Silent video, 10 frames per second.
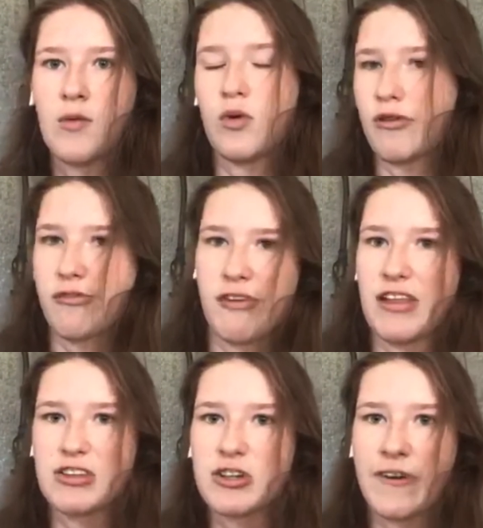were
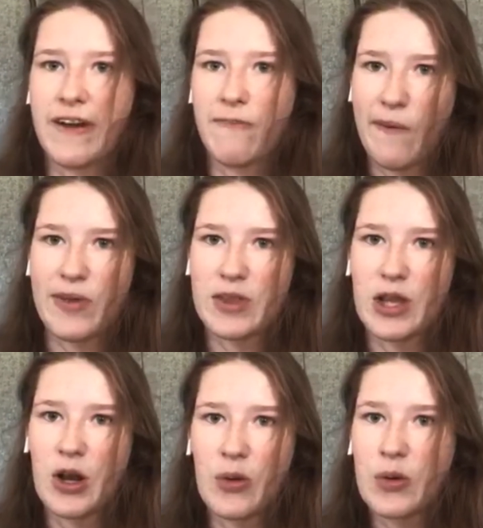adventuring around, like, the
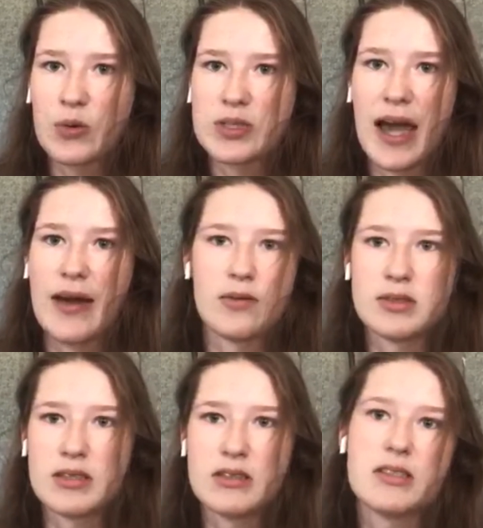local towns
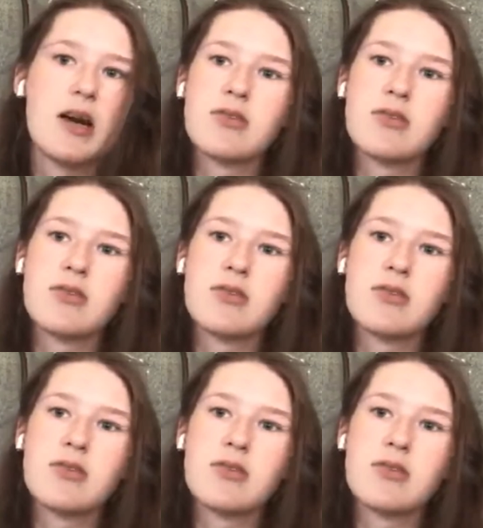and stuff,